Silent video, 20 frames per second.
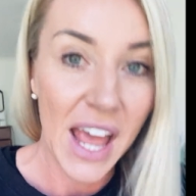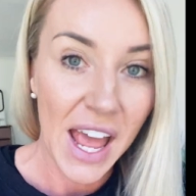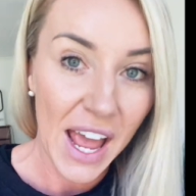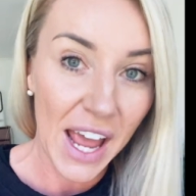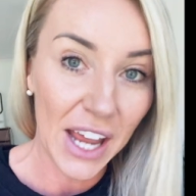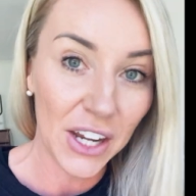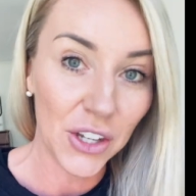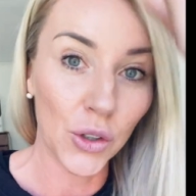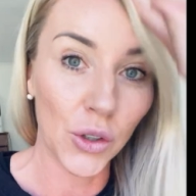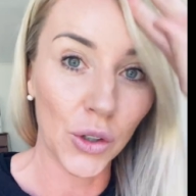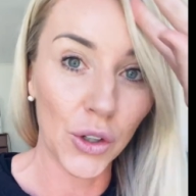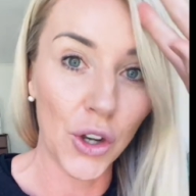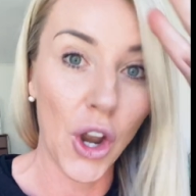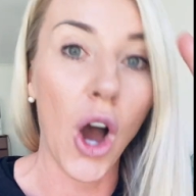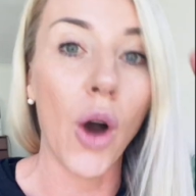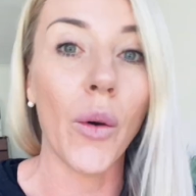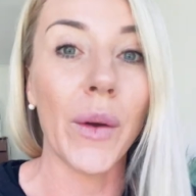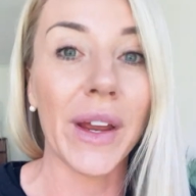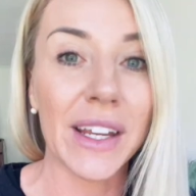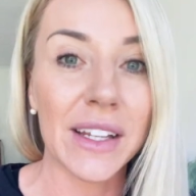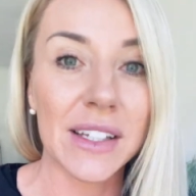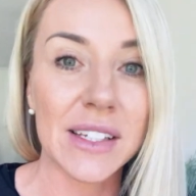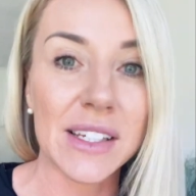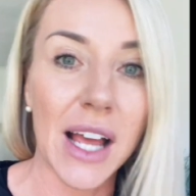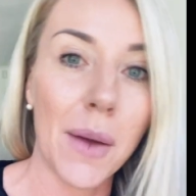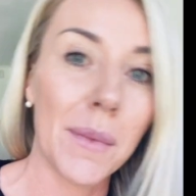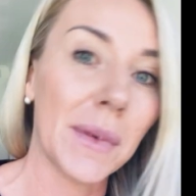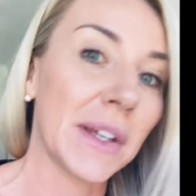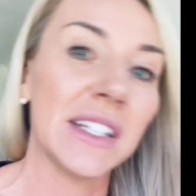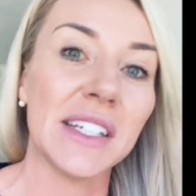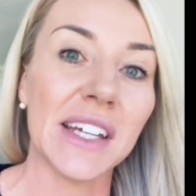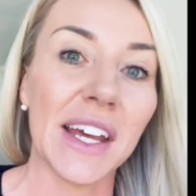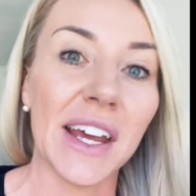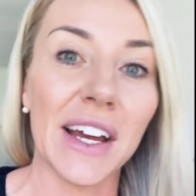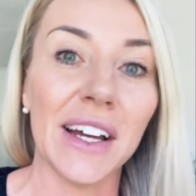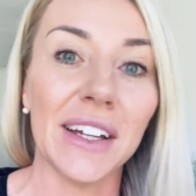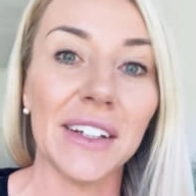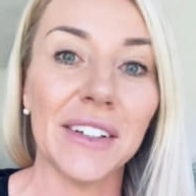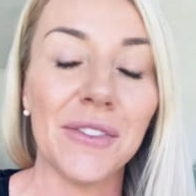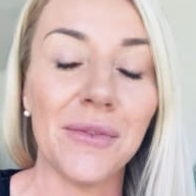and your knowings coming
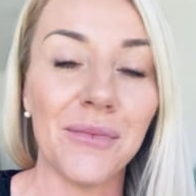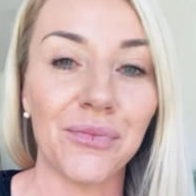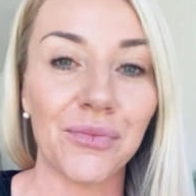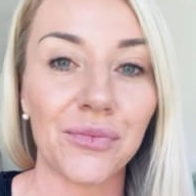down.